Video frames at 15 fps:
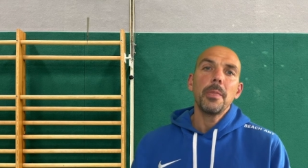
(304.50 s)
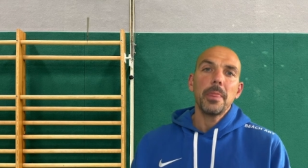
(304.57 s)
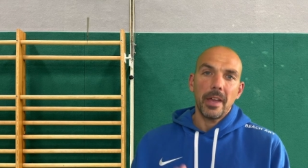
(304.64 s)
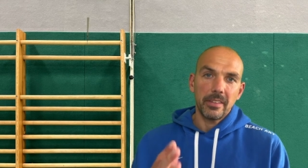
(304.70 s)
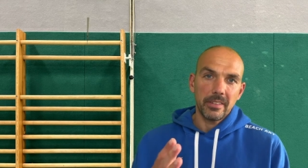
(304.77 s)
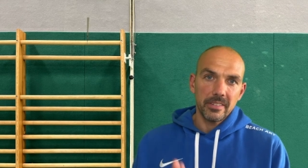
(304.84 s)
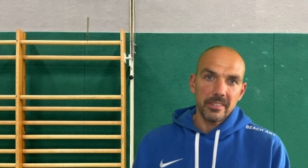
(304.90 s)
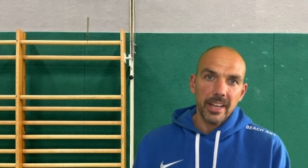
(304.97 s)

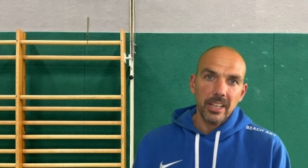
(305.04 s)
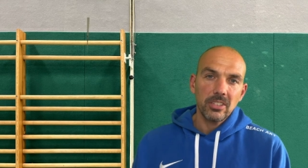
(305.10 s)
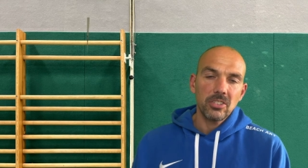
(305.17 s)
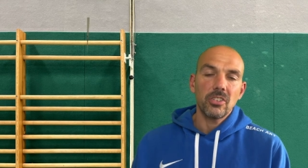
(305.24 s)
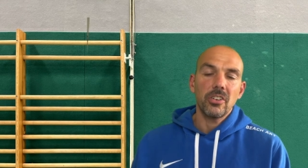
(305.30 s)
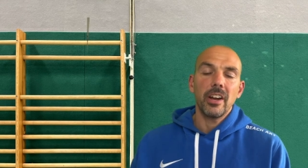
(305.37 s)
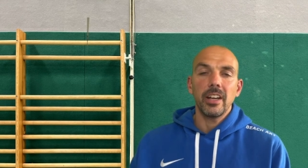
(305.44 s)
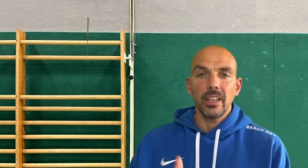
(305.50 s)
and the
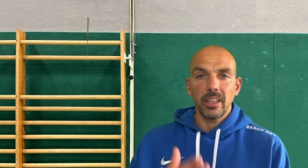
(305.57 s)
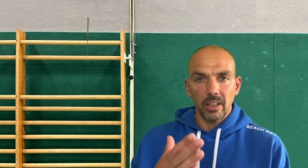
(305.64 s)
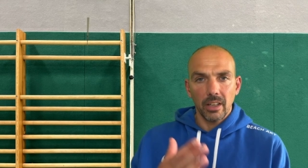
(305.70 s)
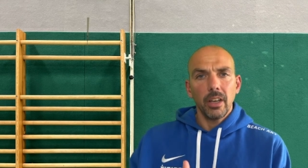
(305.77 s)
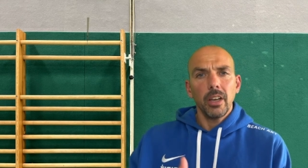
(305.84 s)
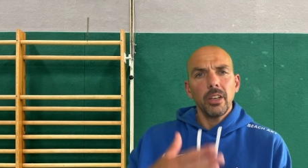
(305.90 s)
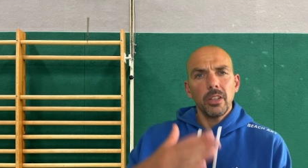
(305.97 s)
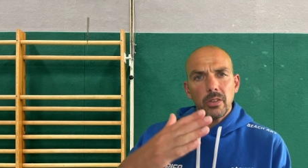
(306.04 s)
next training
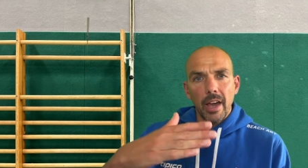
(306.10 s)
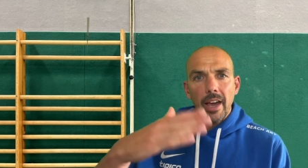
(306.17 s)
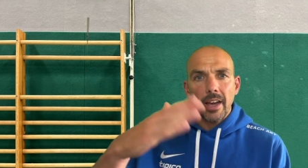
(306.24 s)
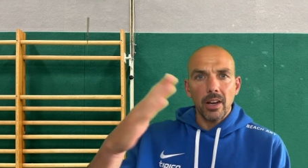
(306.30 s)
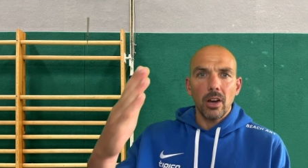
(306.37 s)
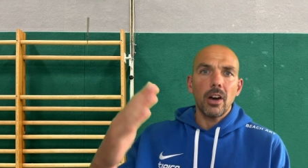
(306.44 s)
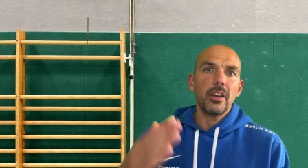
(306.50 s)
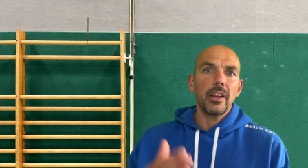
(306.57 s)
you
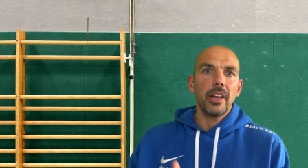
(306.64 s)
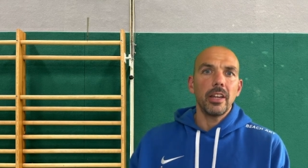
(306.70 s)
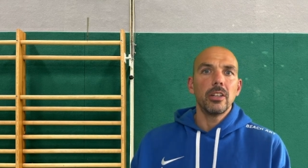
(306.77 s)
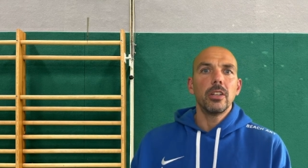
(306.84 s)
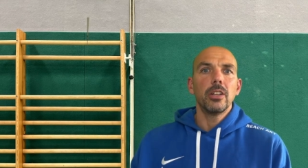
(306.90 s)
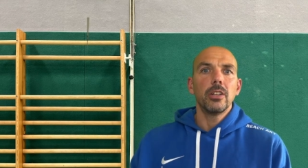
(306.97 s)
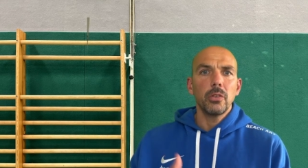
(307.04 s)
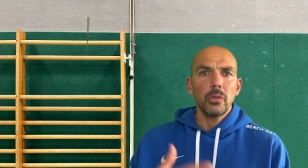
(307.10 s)
head on
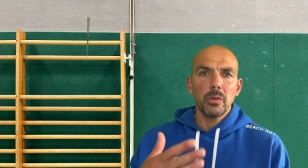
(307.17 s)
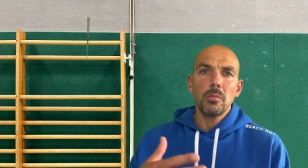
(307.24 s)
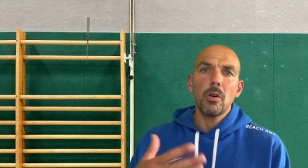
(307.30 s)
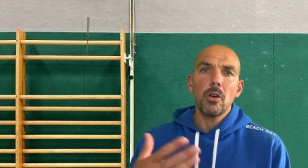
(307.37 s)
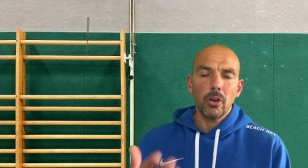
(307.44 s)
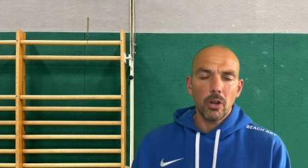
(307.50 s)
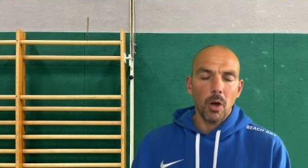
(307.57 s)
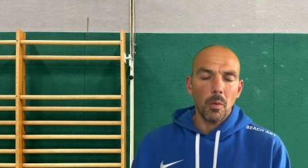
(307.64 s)
and do the
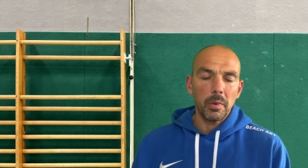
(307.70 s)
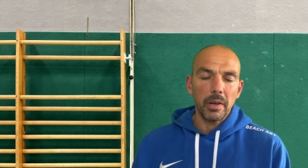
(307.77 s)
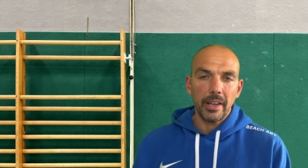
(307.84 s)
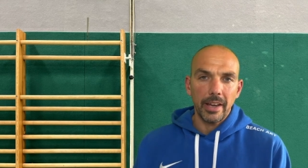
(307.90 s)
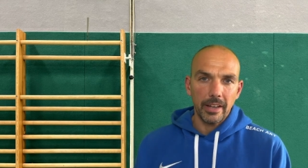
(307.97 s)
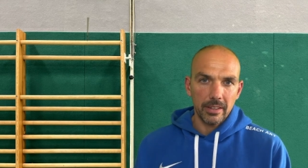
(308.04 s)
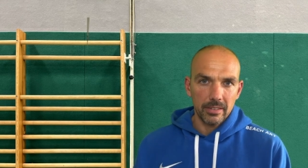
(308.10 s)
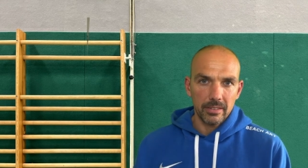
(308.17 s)
more
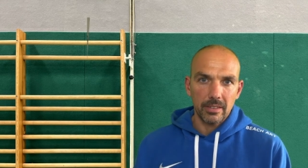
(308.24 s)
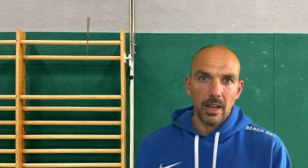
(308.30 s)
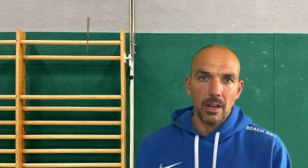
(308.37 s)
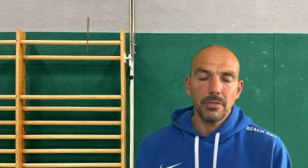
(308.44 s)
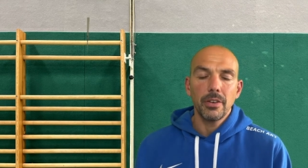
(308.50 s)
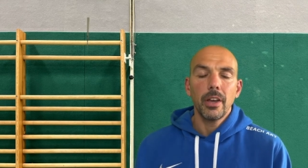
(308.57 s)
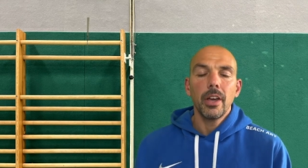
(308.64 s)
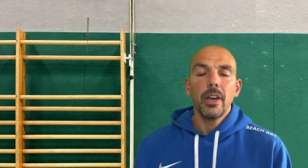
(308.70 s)
complicated
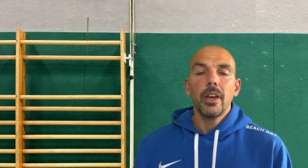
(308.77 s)
stuff.